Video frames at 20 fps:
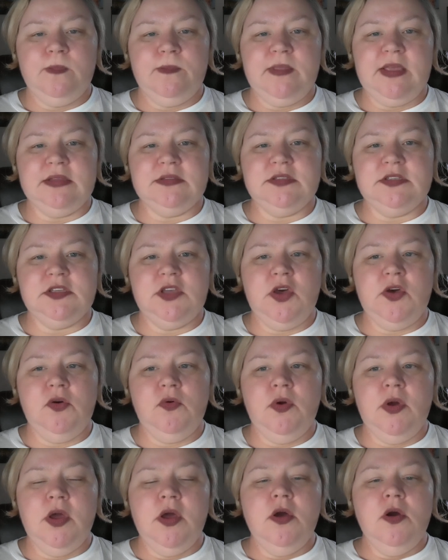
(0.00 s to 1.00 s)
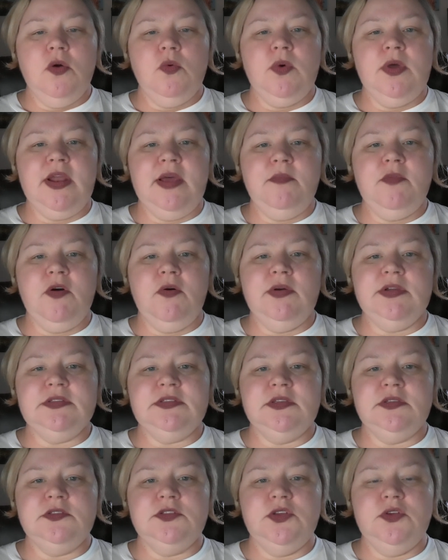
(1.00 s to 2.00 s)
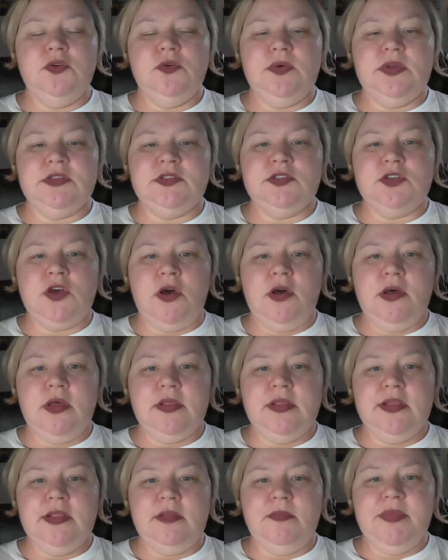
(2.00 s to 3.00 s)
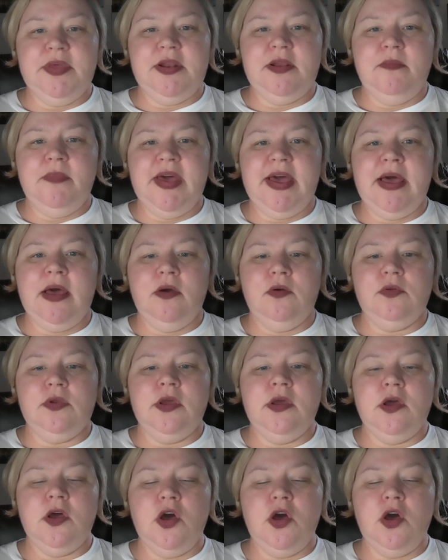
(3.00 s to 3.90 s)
And so what I'm going to do is talk a little bit about